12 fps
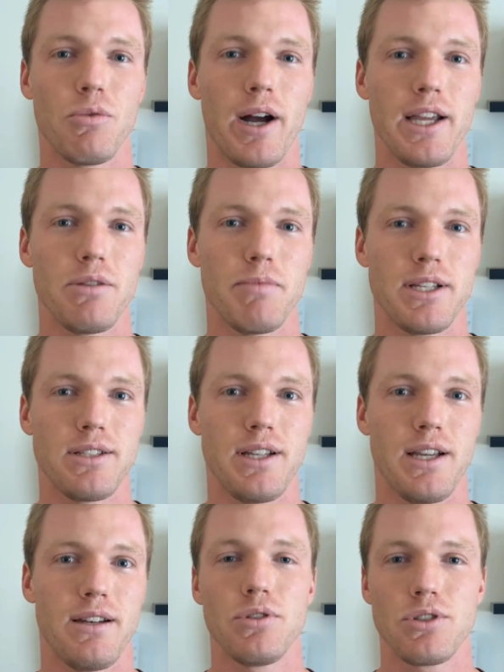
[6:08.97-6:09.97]
why you missed
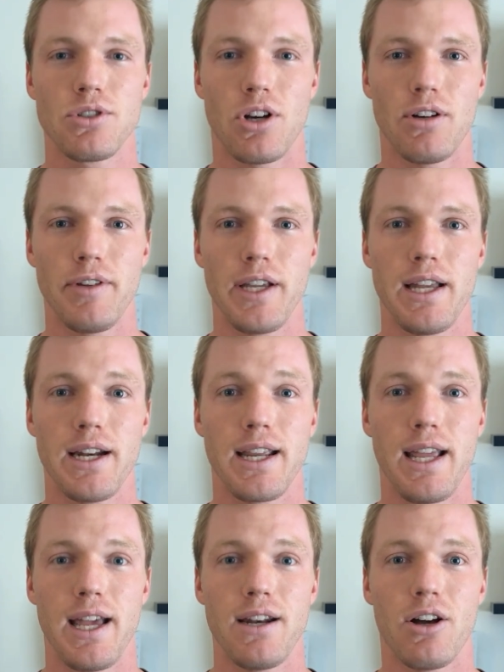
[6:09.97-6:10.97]
it, solving it
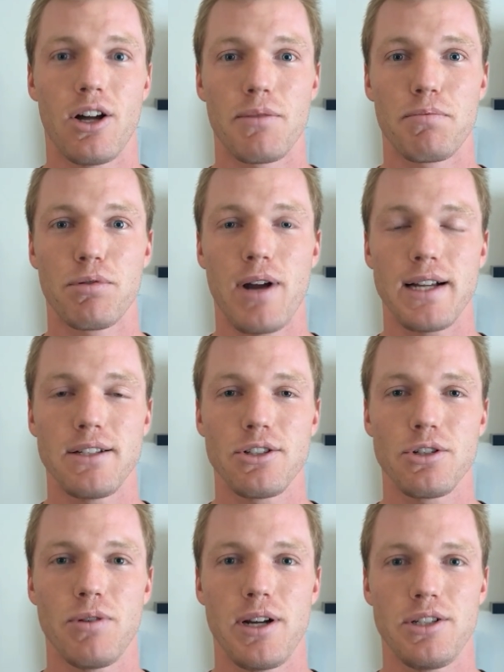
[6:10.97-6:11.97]
again on a practice
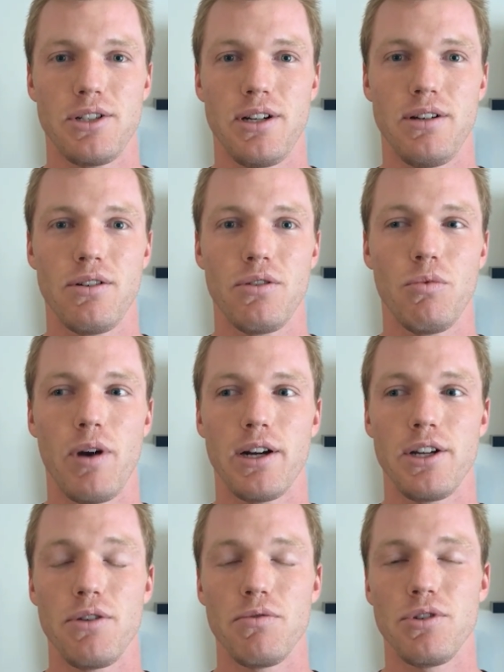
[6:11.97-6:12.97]
question where
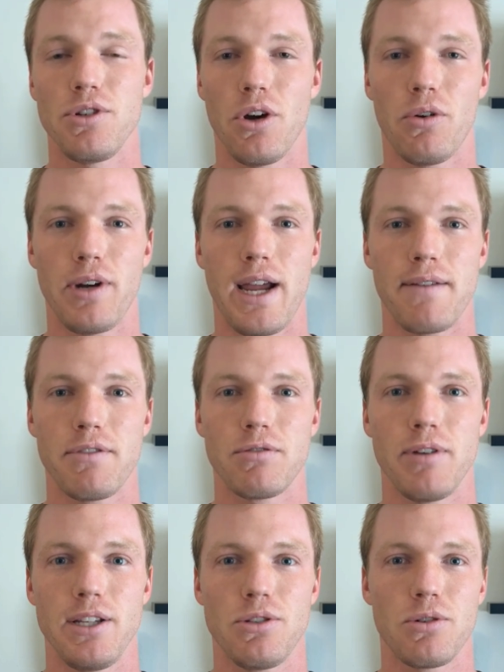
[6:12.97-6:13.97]
you don't have the
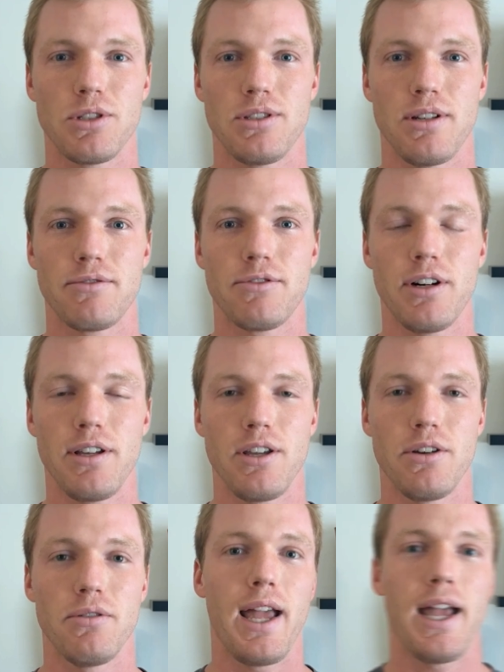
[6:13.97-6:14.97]
resources in front of you.